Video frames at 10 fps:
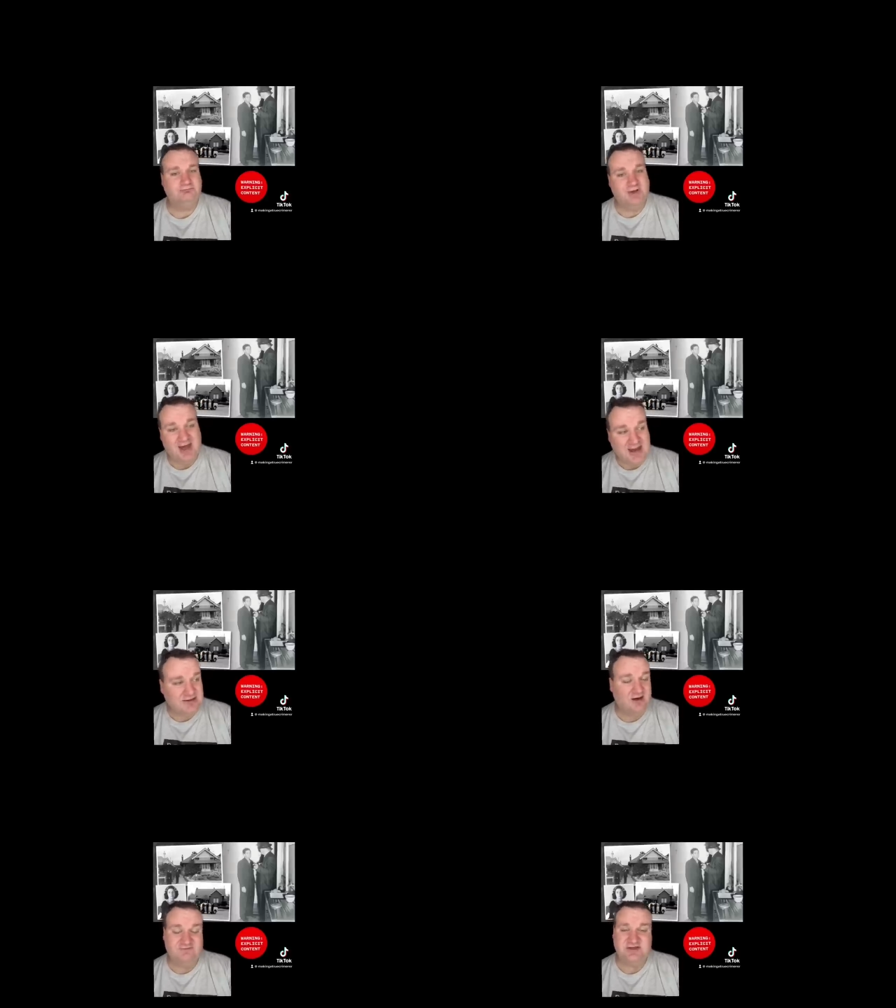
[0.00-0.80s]
Eight
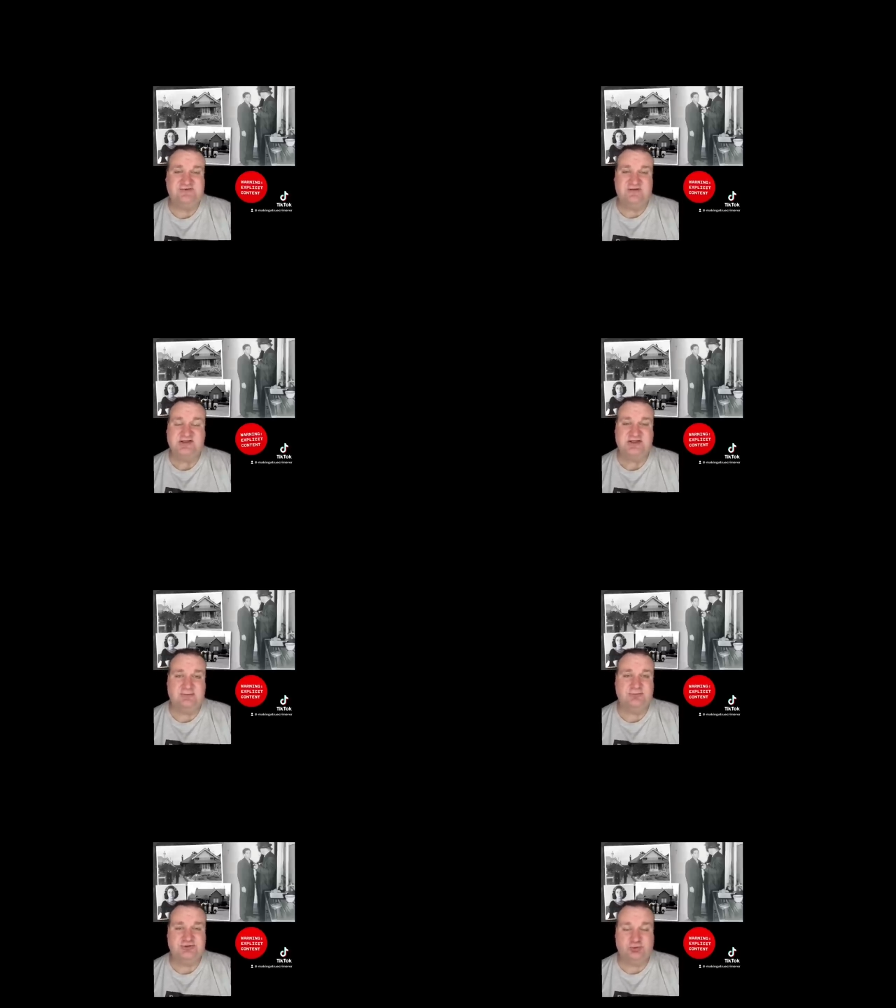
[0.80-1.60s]
of his
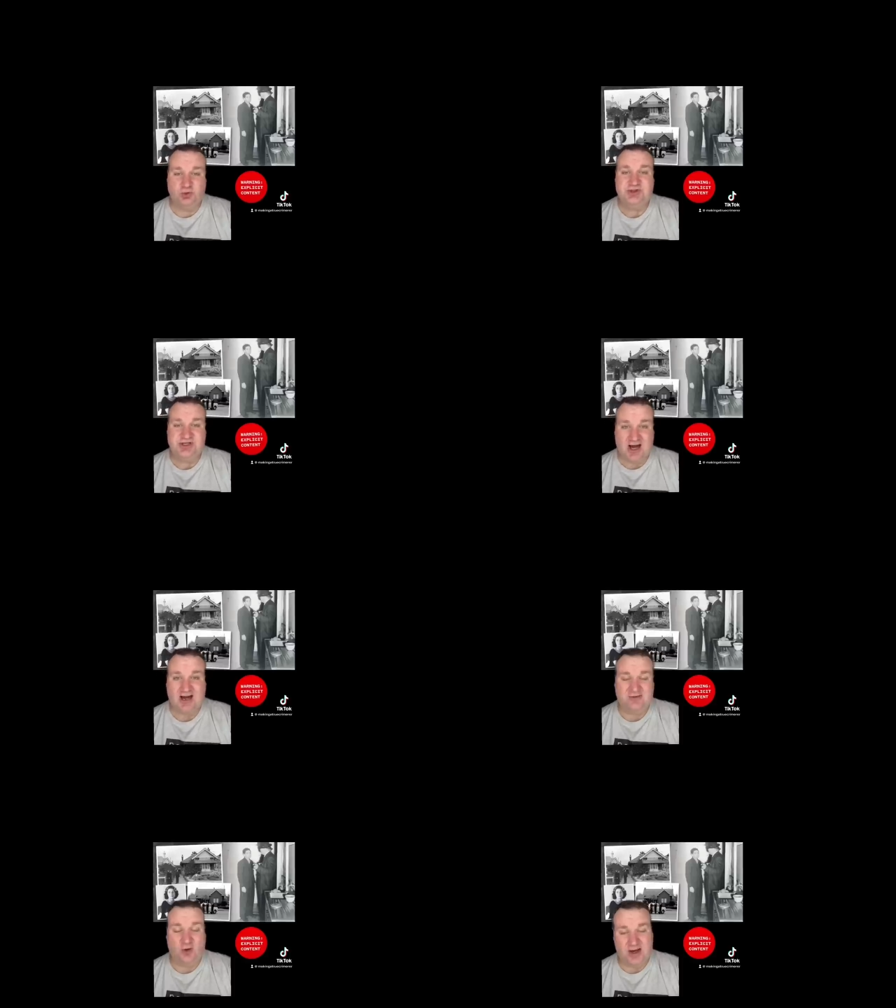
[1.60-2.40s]
victims would
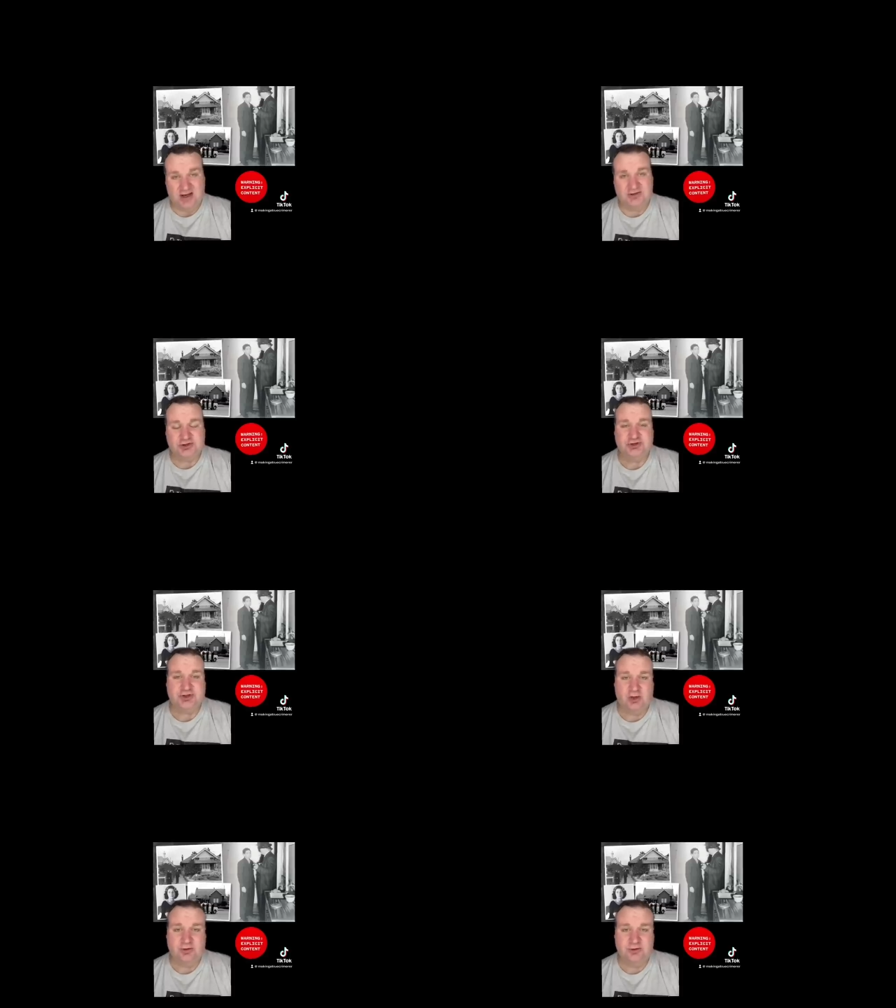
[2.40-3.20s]
die, the eight I just
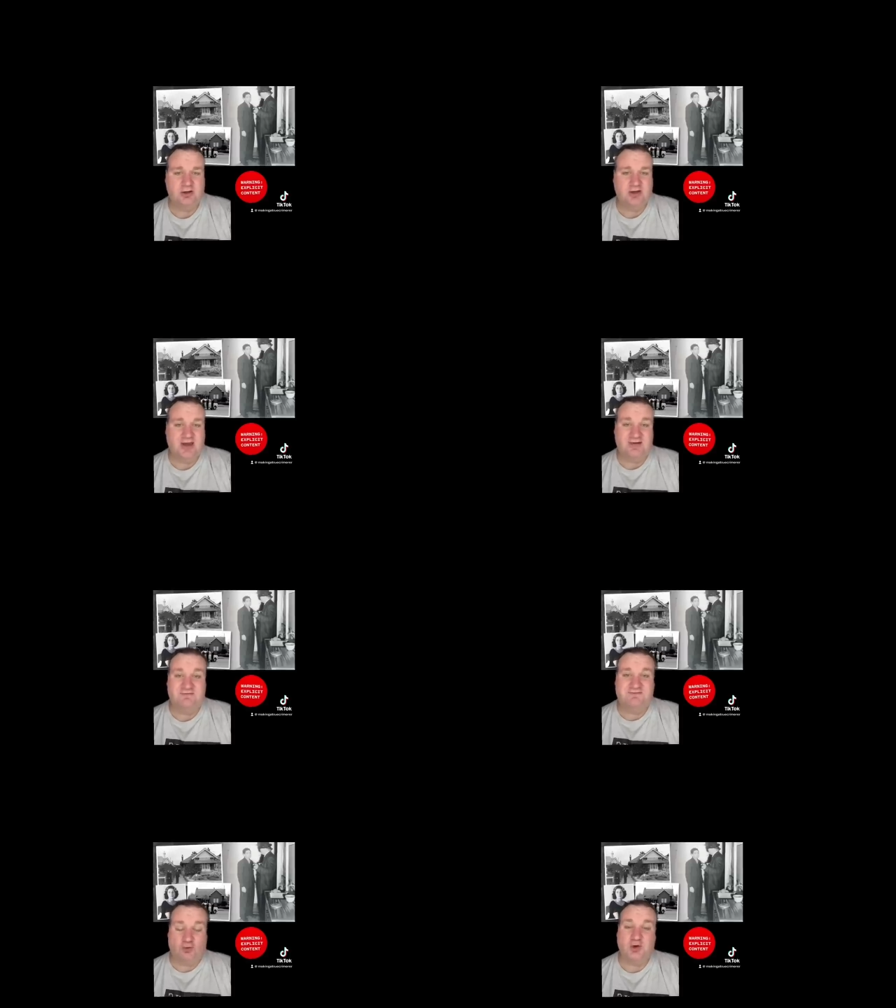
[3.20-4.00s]
showed, and
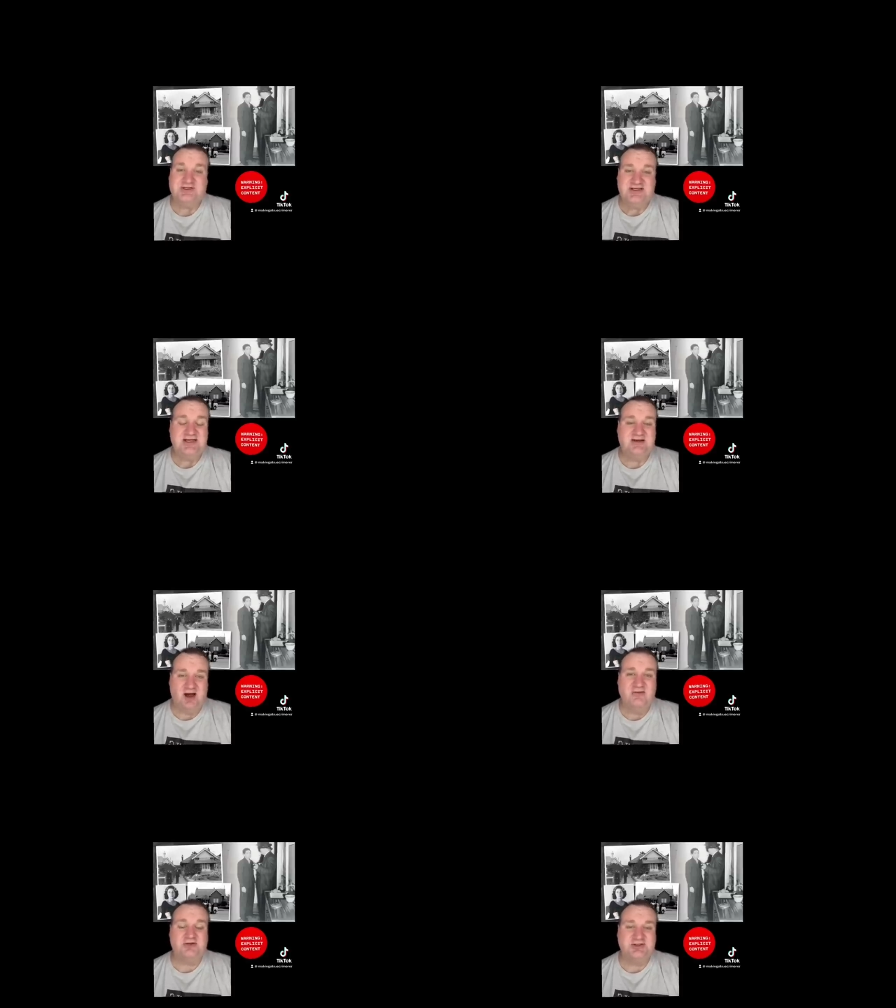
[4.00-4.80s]
14
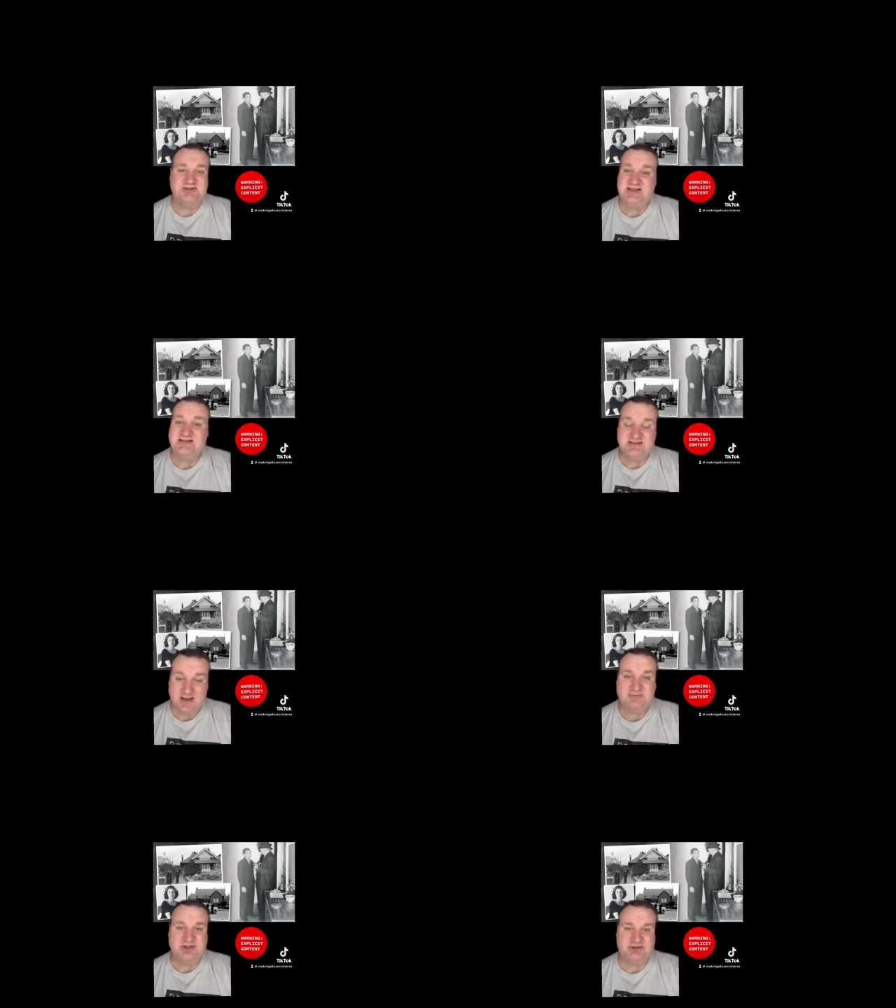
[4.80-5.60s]
others he
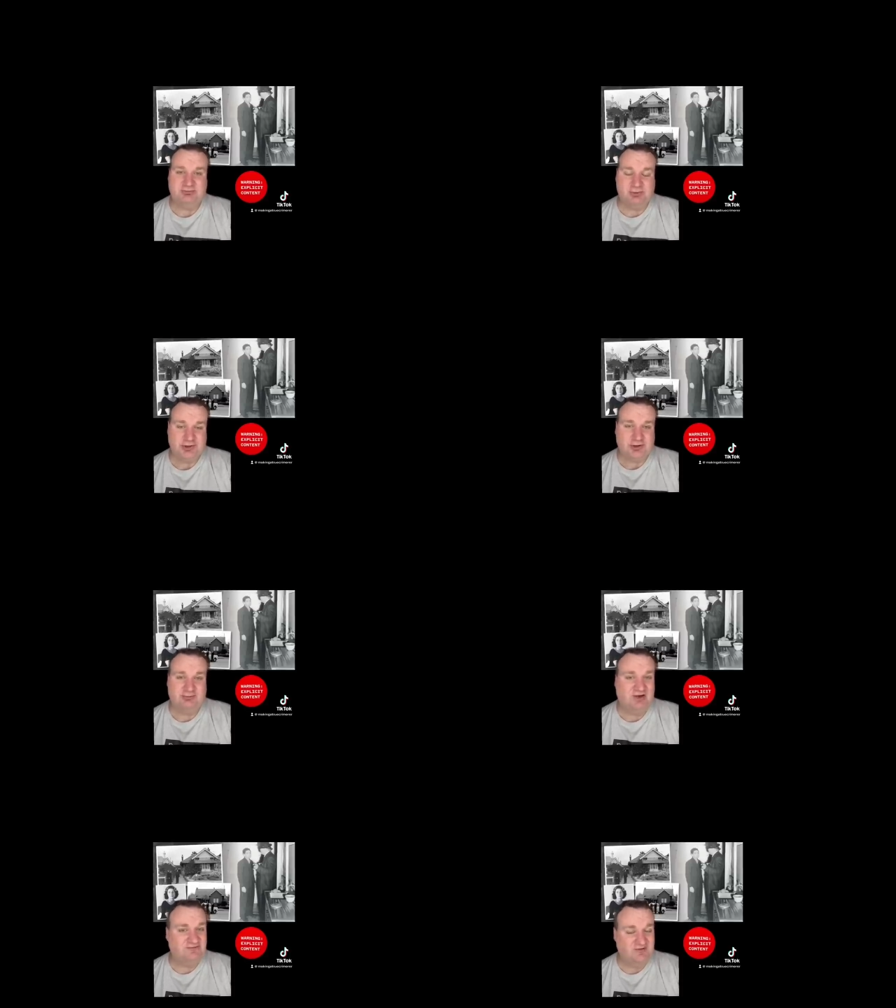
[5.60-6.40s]
attempted to murder
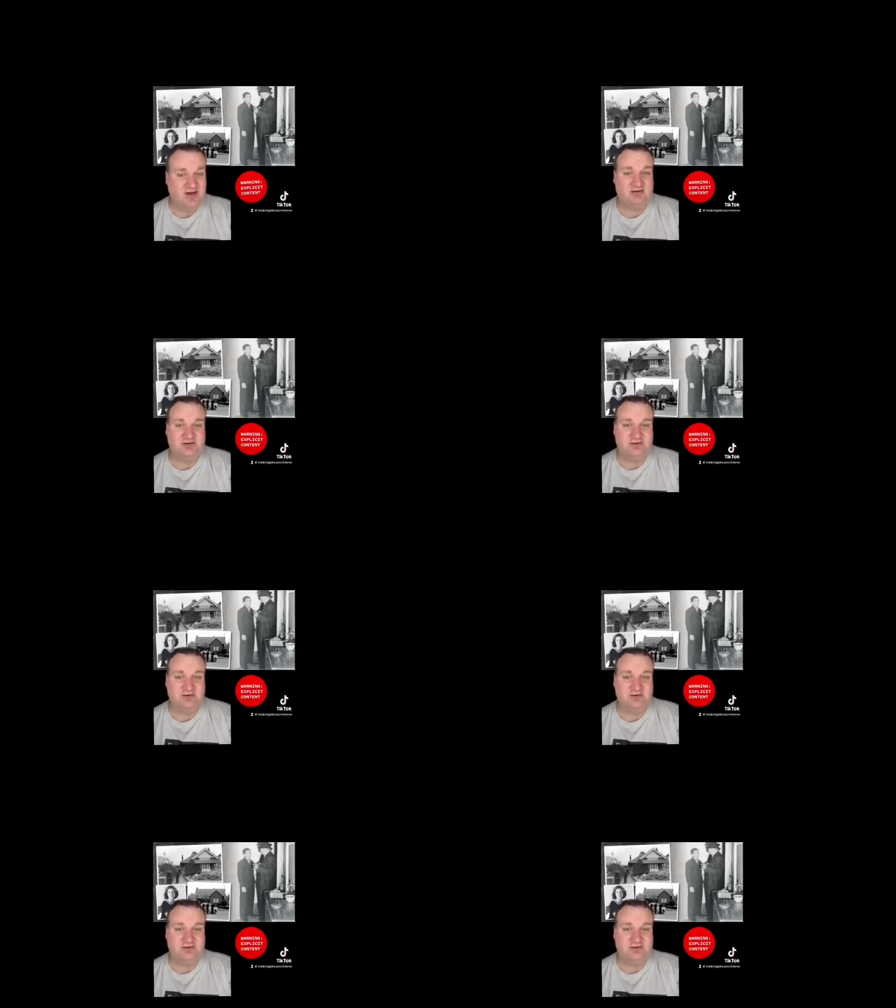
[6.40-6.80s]
but failed.